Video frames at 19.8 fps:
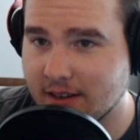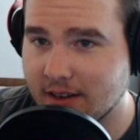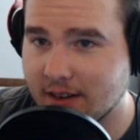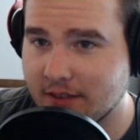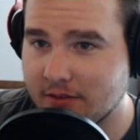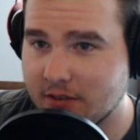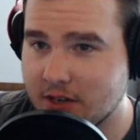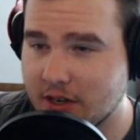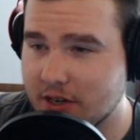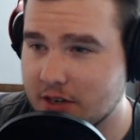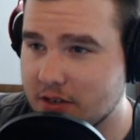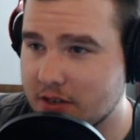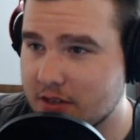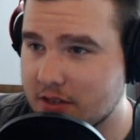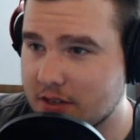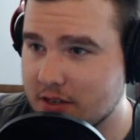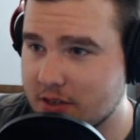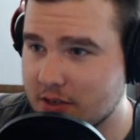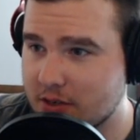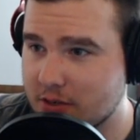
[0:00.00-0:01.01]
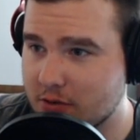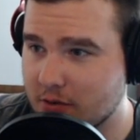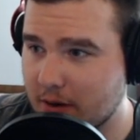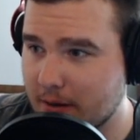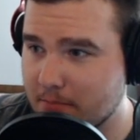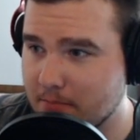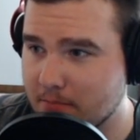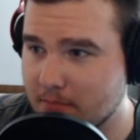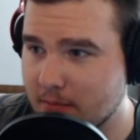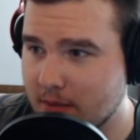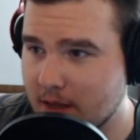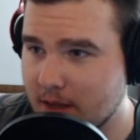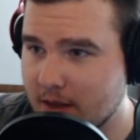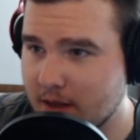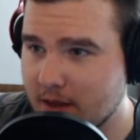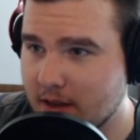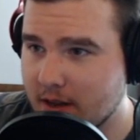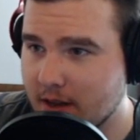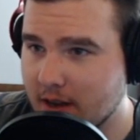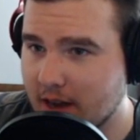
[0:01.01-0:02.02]
of changes to the stream.
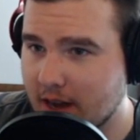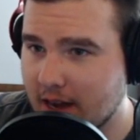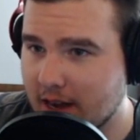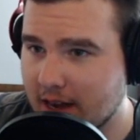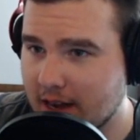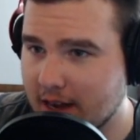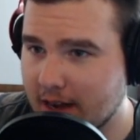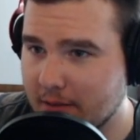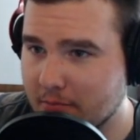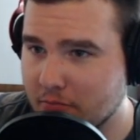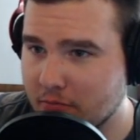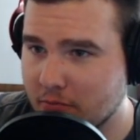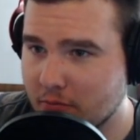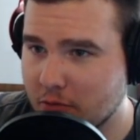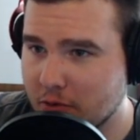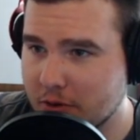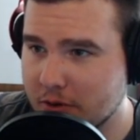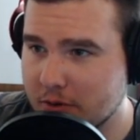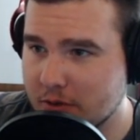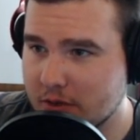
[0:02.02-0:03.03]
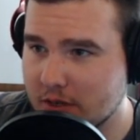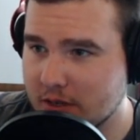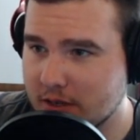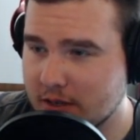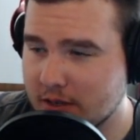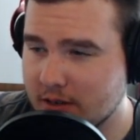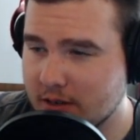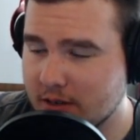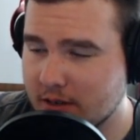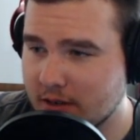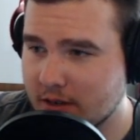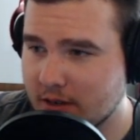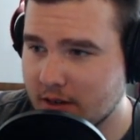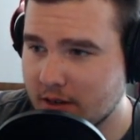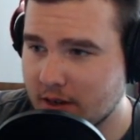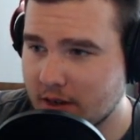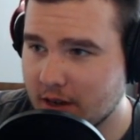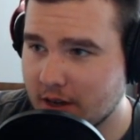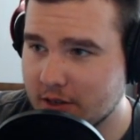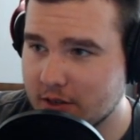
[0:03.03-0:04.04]
We're using
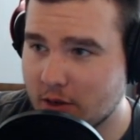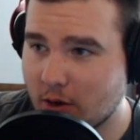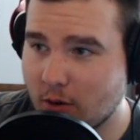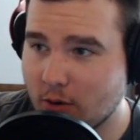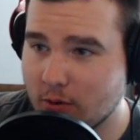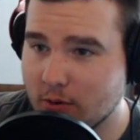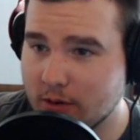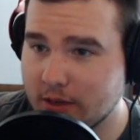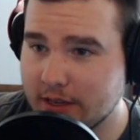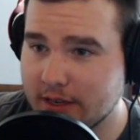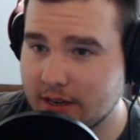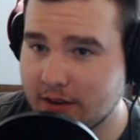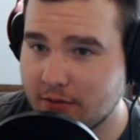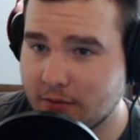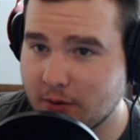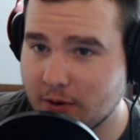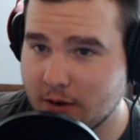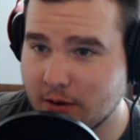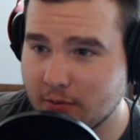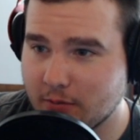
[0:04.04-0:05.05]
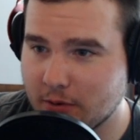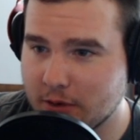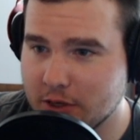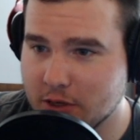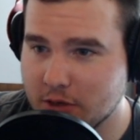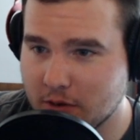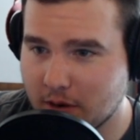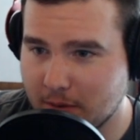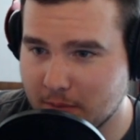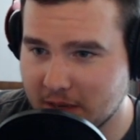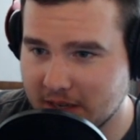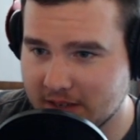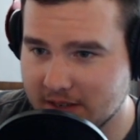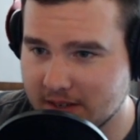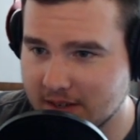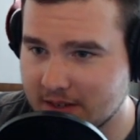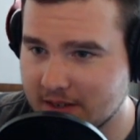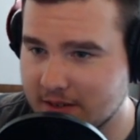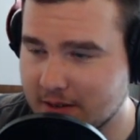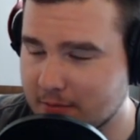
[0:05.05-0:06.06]
a totally different restreaming
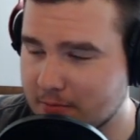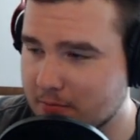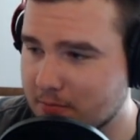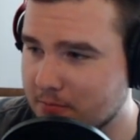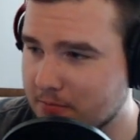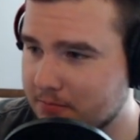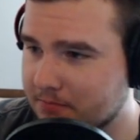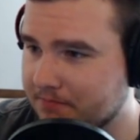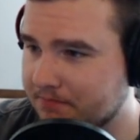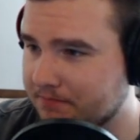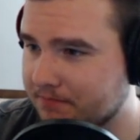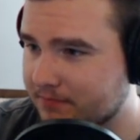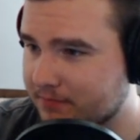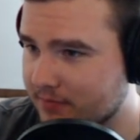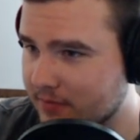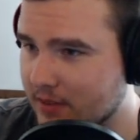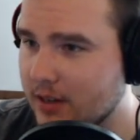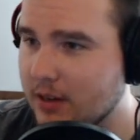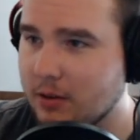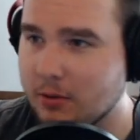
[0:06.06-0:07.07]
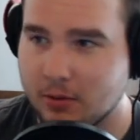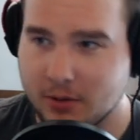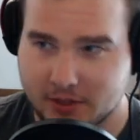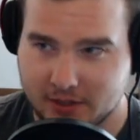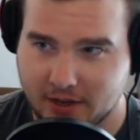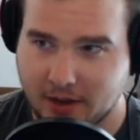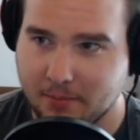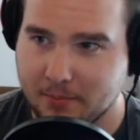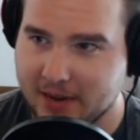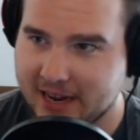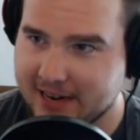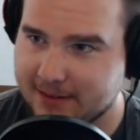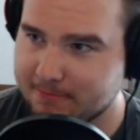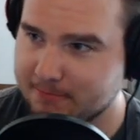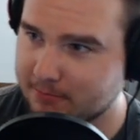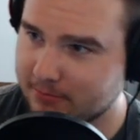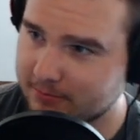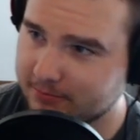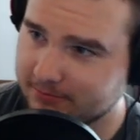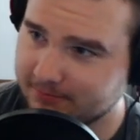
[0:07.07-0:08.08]
system. What's up, man?
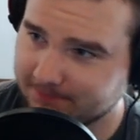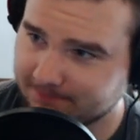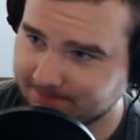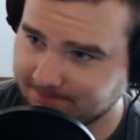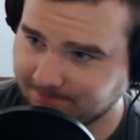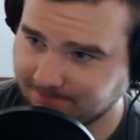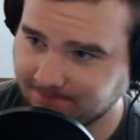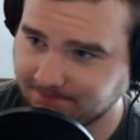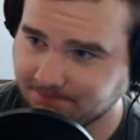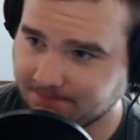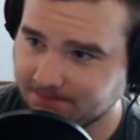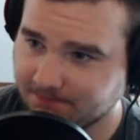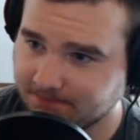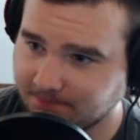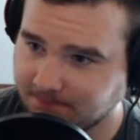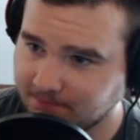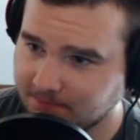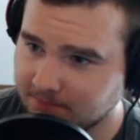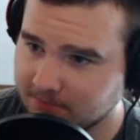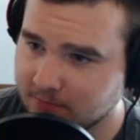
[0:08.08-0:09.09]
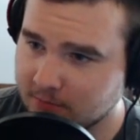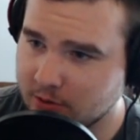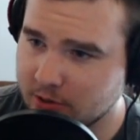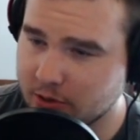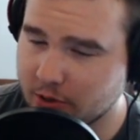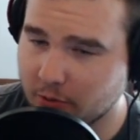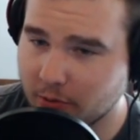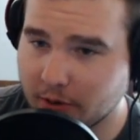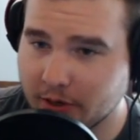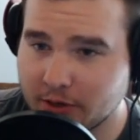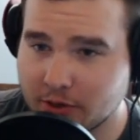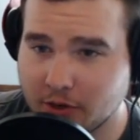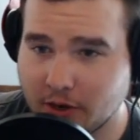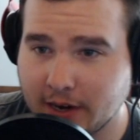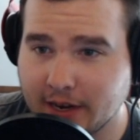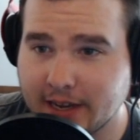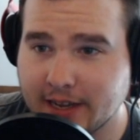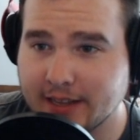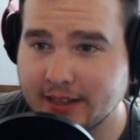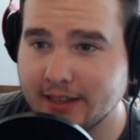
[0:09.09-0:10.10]
So we're
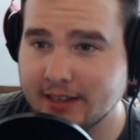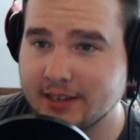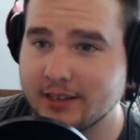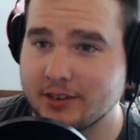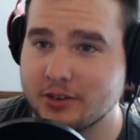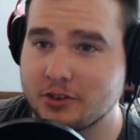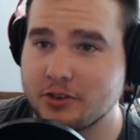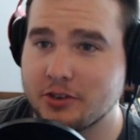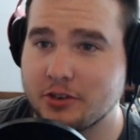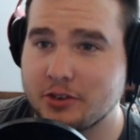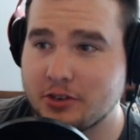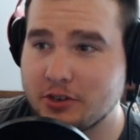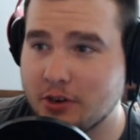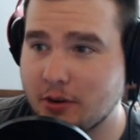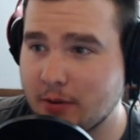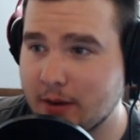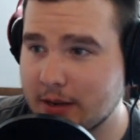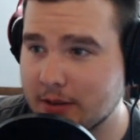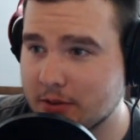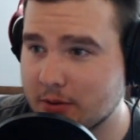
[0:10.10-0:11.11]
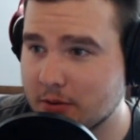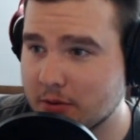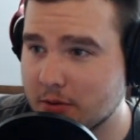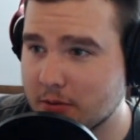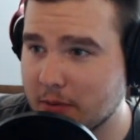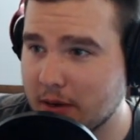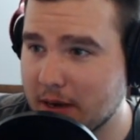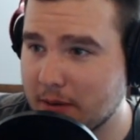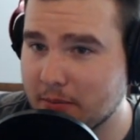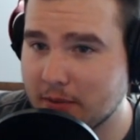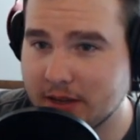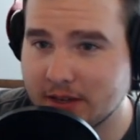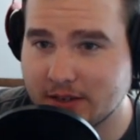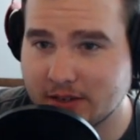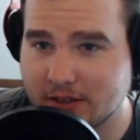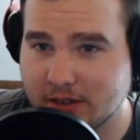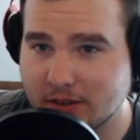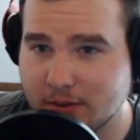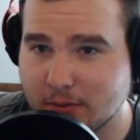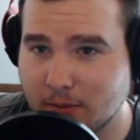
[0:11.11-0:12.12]
trying to get the show out to as many
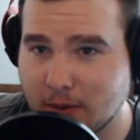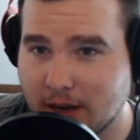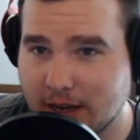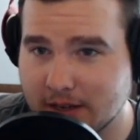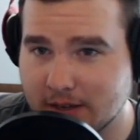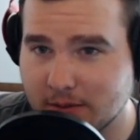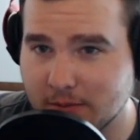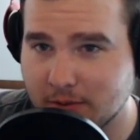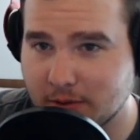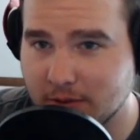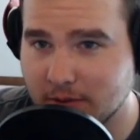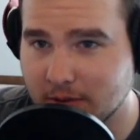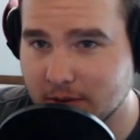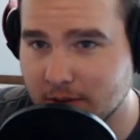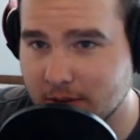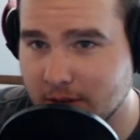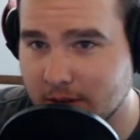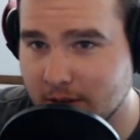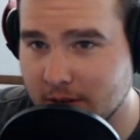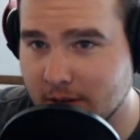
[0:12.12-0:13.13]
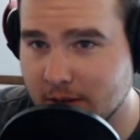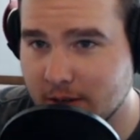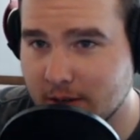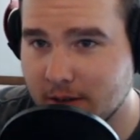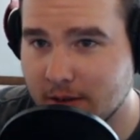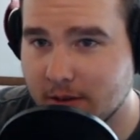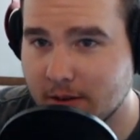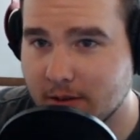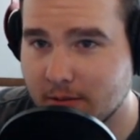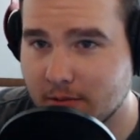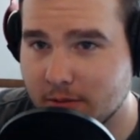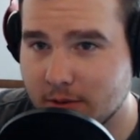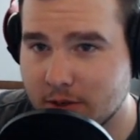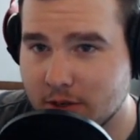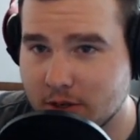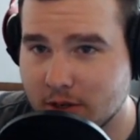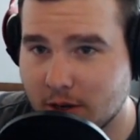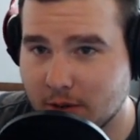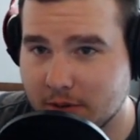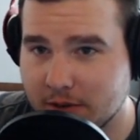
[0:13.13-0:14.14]
places as possible, which
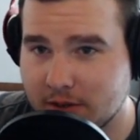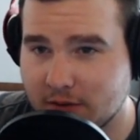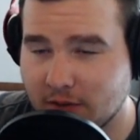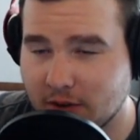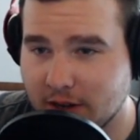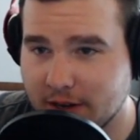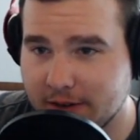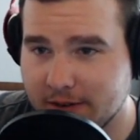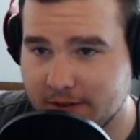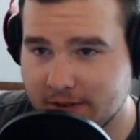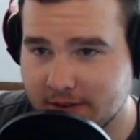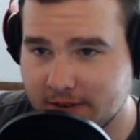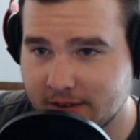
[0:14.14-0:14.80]
is always fun.